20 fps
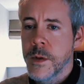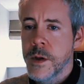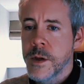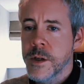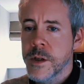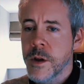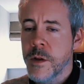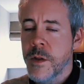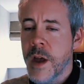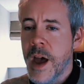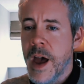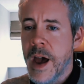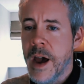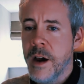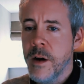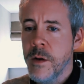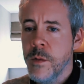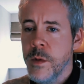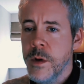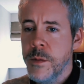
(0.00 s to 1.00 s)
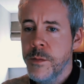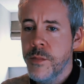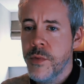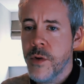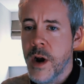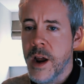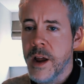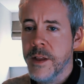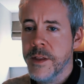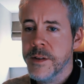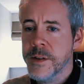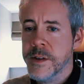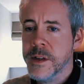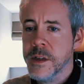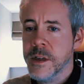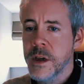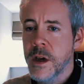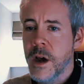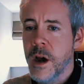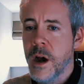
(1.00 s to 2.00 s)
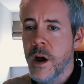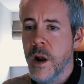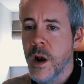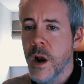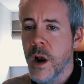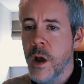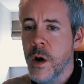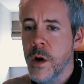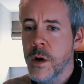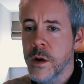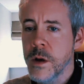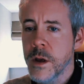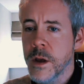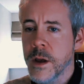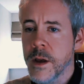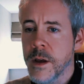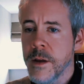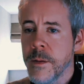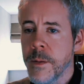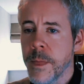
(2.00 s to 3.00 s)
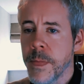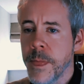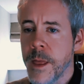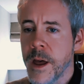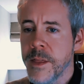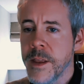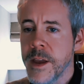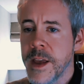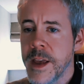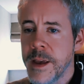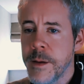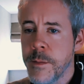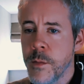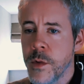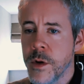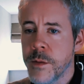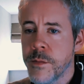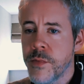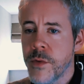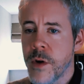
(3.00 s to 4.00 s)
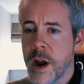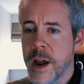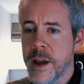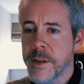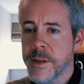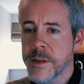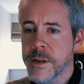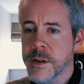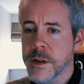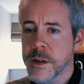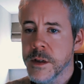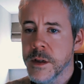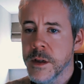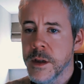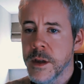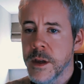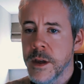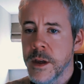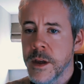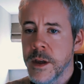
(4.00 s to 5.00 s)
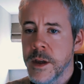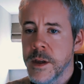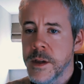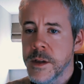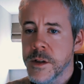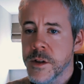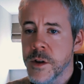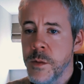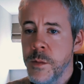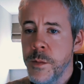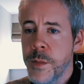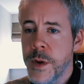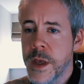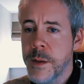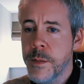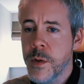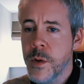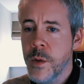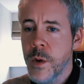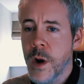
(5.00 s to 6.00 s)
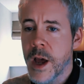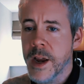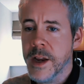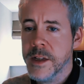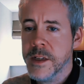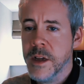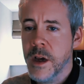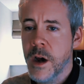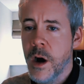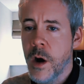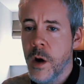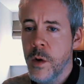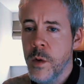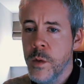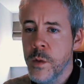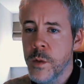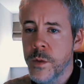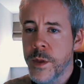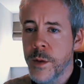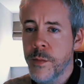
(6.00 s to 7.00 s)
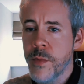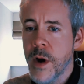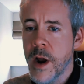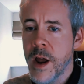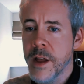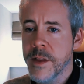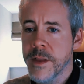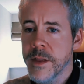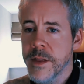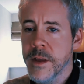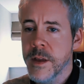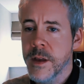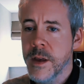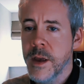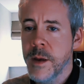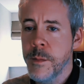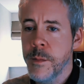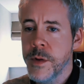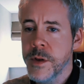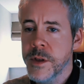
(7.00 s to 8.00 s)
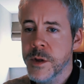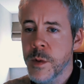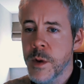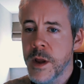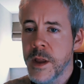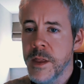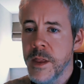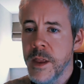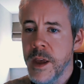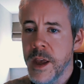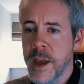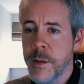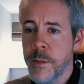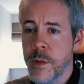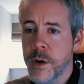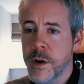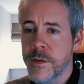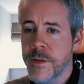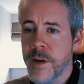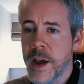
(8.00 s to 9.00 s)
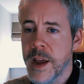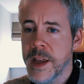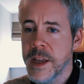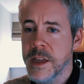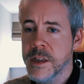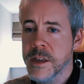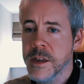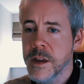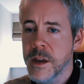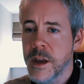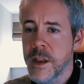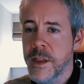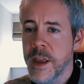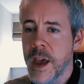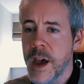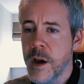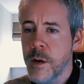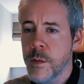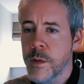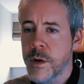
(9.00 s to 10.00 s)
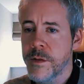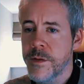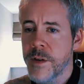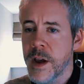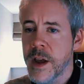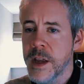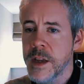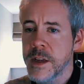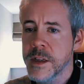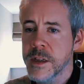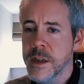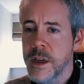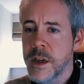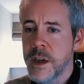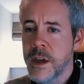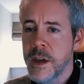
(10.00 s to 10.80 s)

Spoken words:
So the outward breaths are longer than the inward breaths. Some people like to hold the breath in between the inward phase and the outward phase.